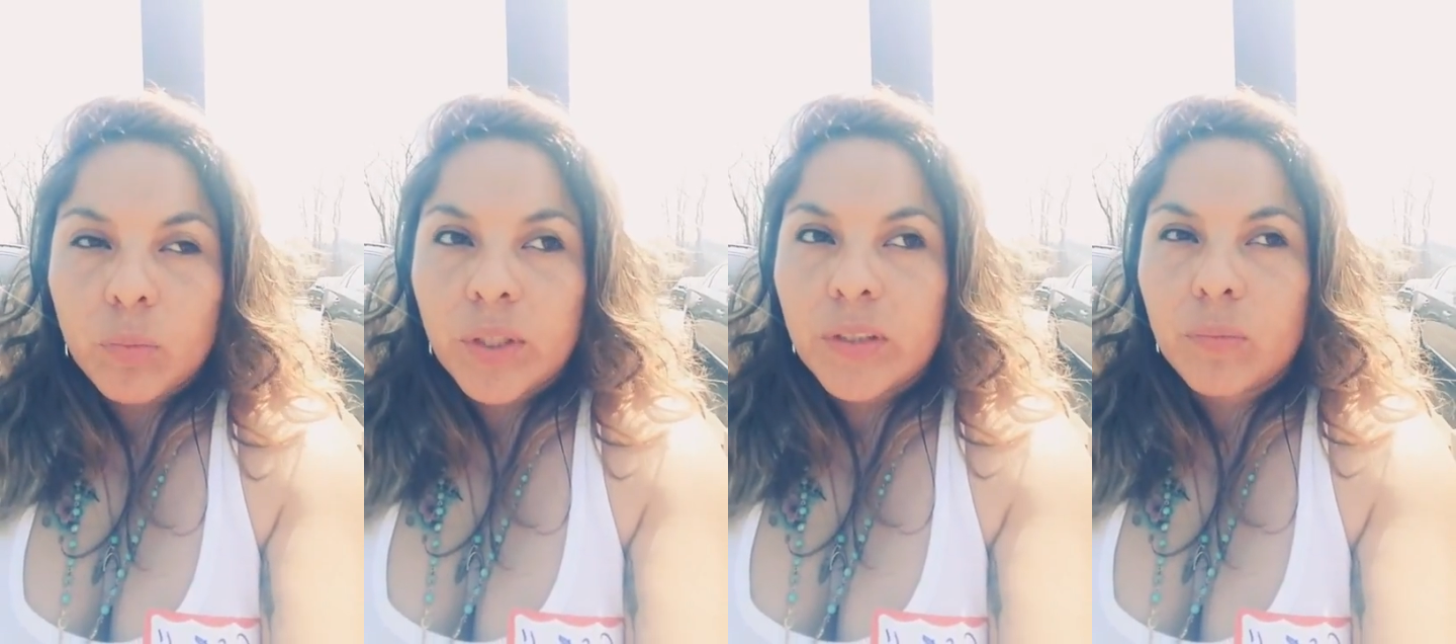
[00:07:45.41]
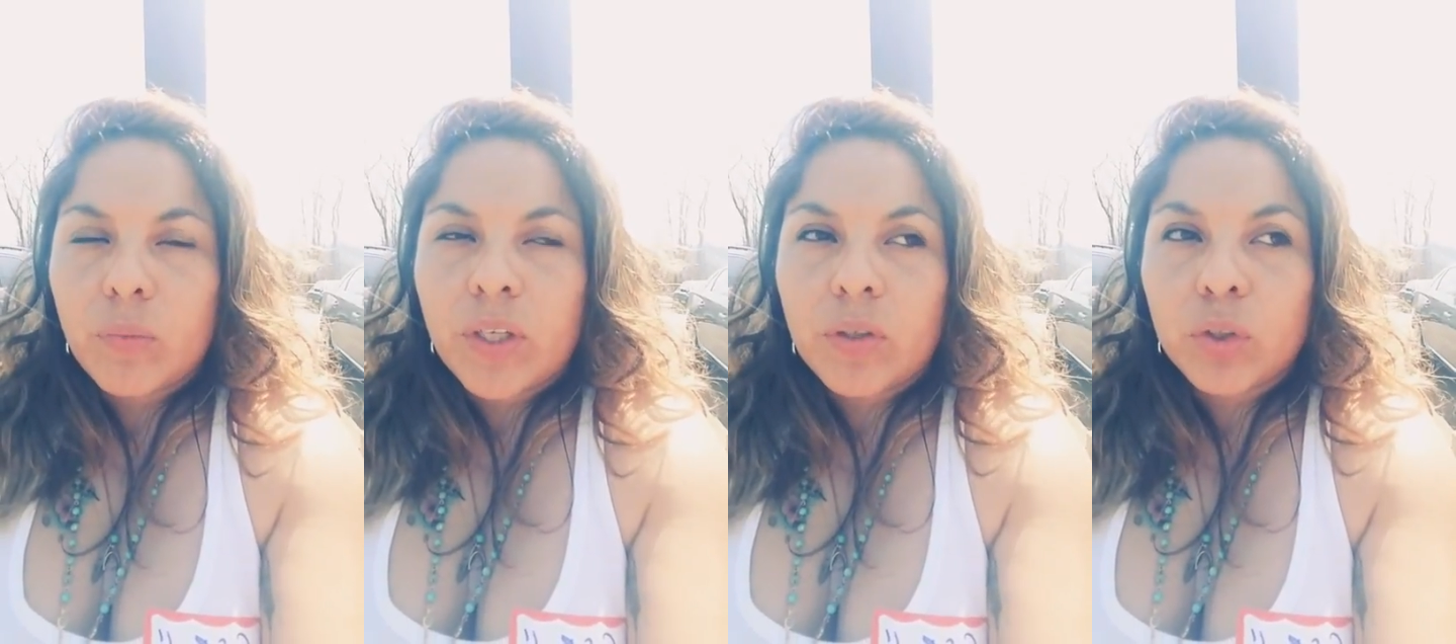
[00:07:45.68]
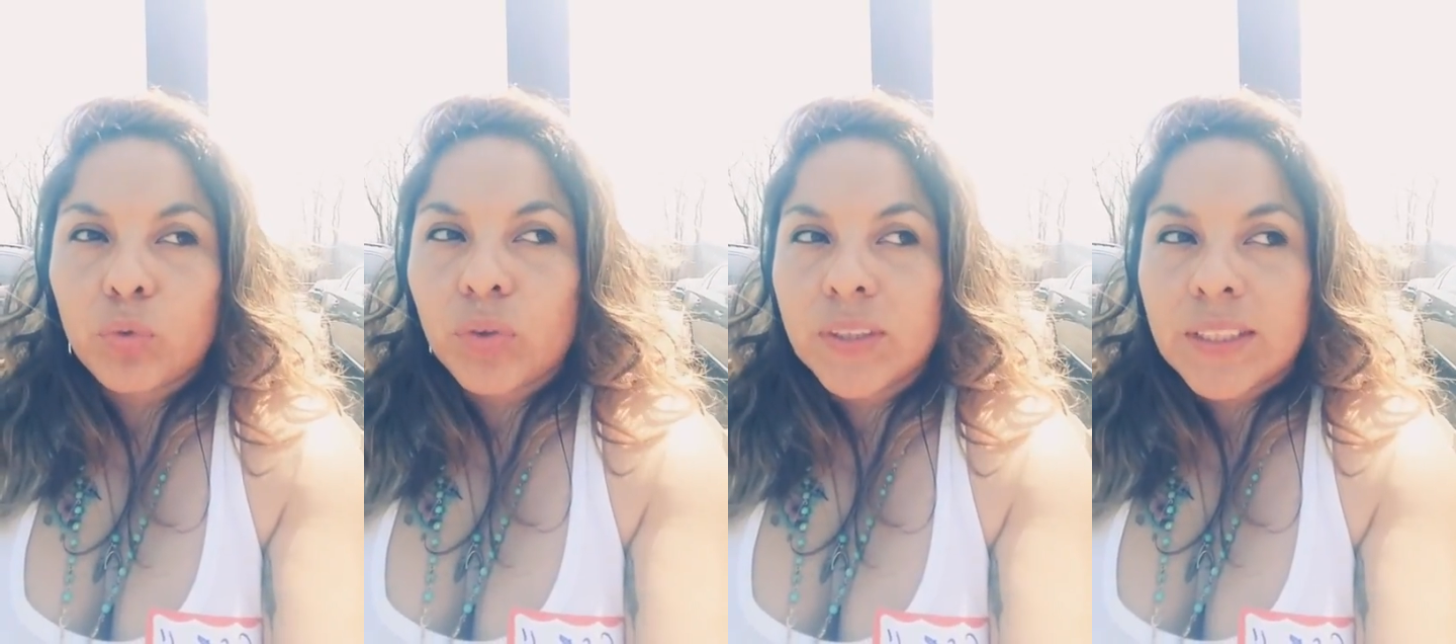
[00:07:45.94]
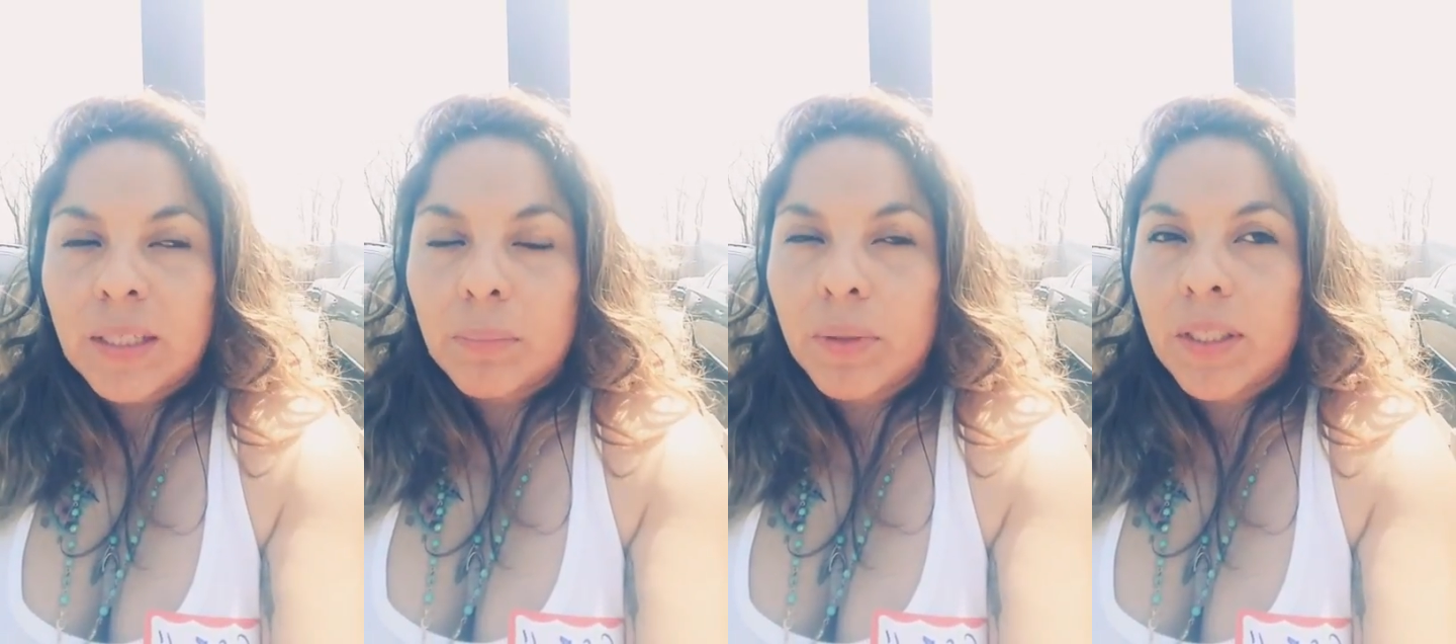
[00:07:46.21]
with whether it's
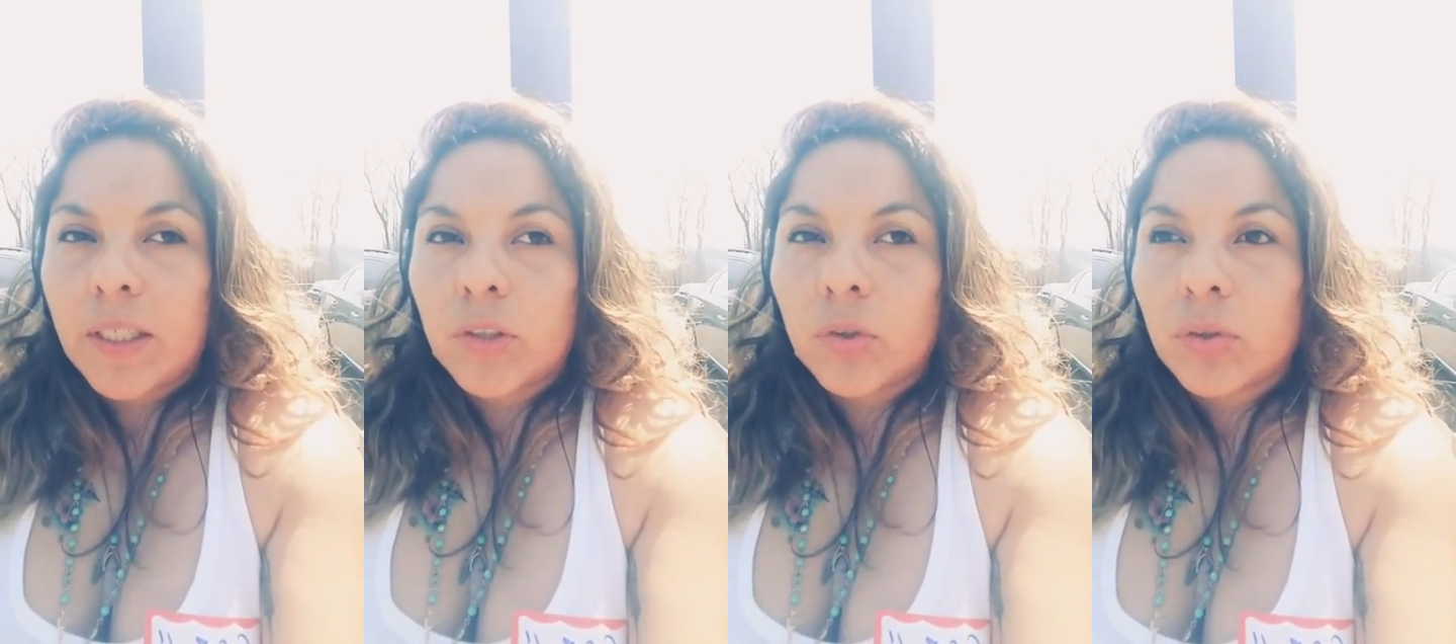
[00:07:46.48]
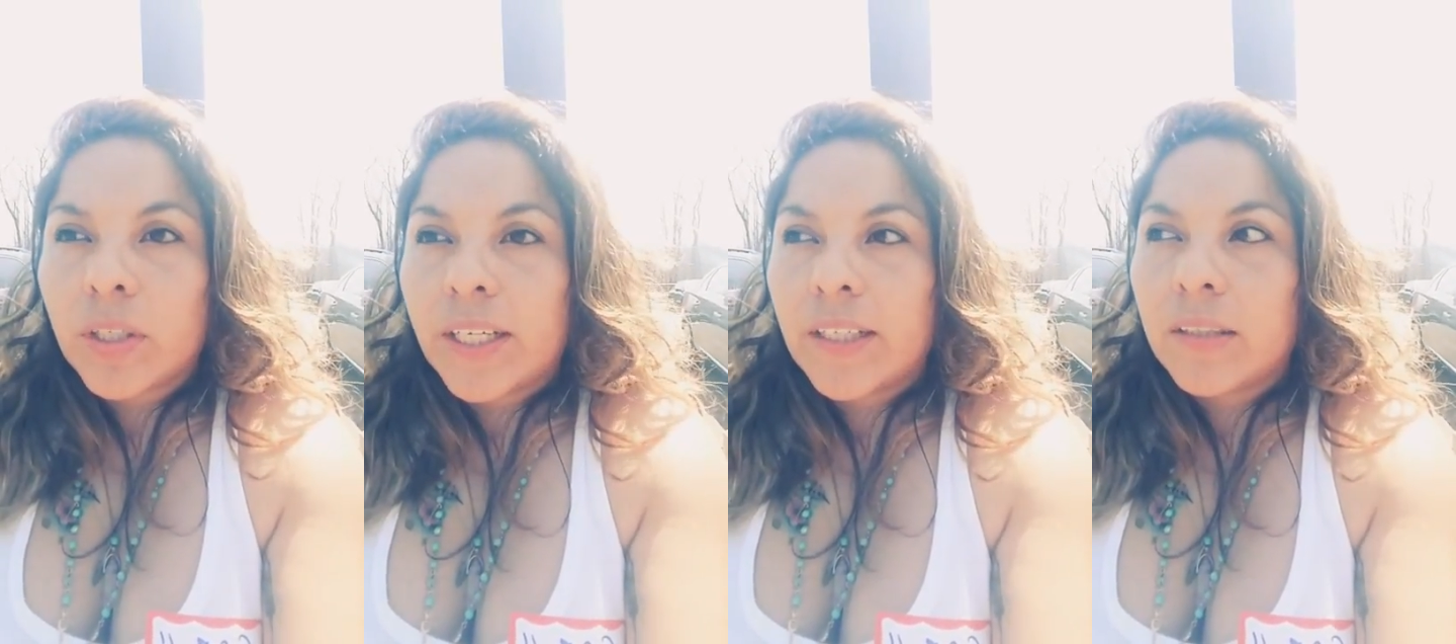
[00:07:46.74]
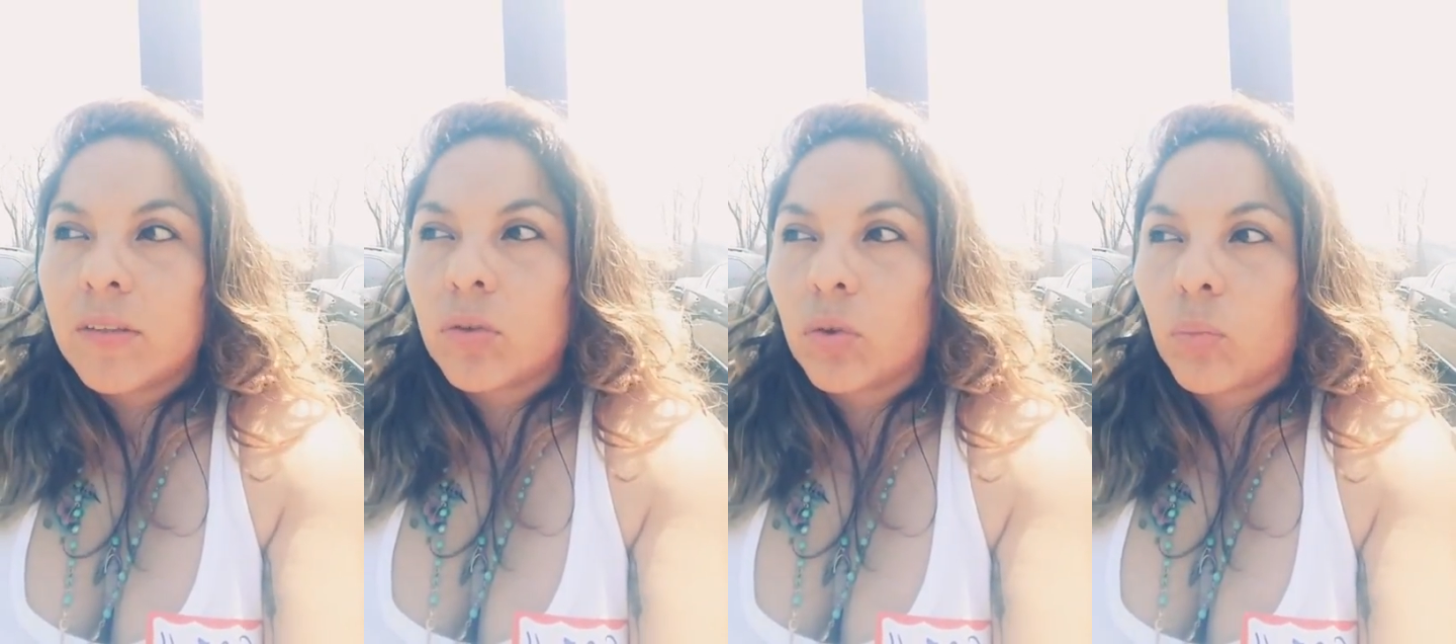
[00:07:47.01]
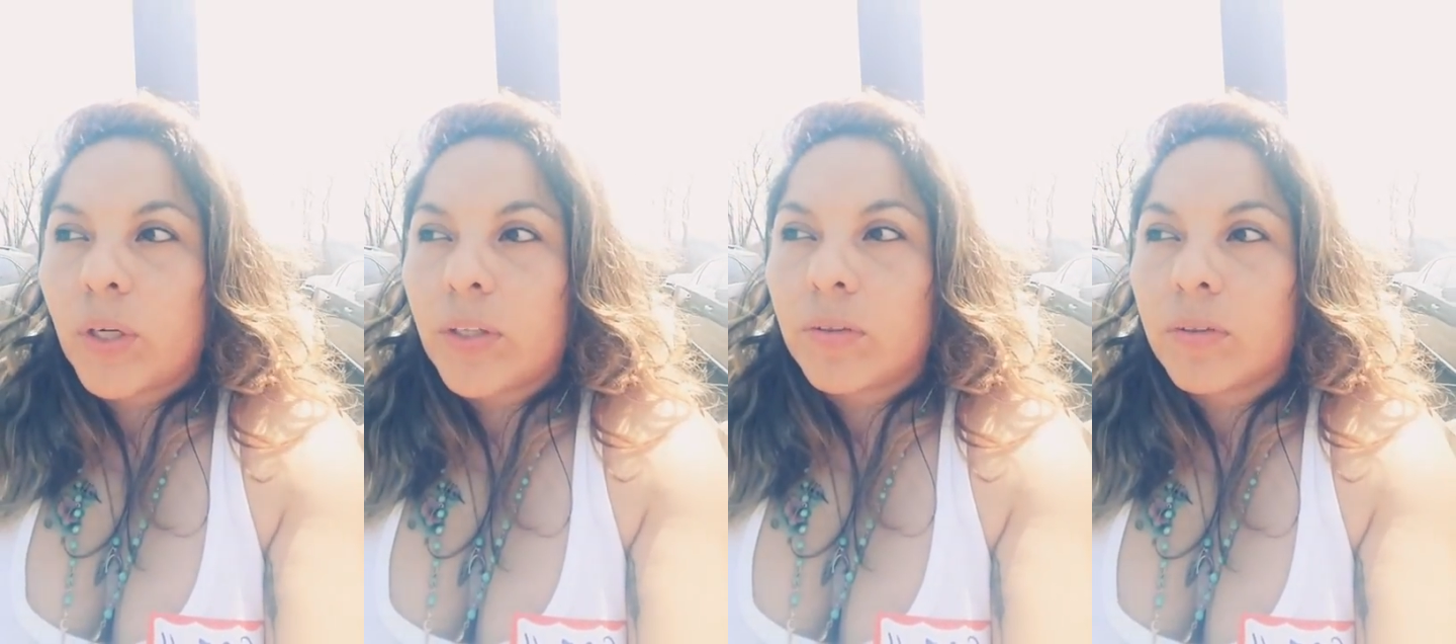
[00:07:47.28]
resentment on your end or
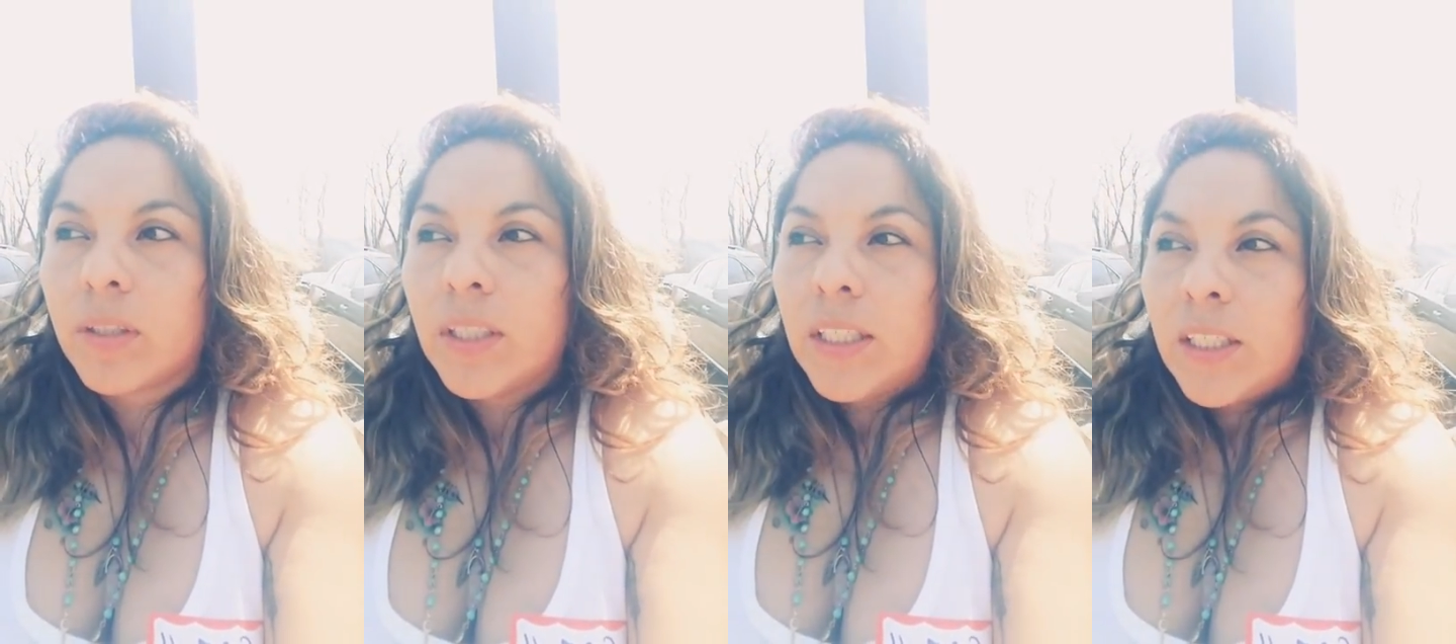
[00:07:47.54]
whether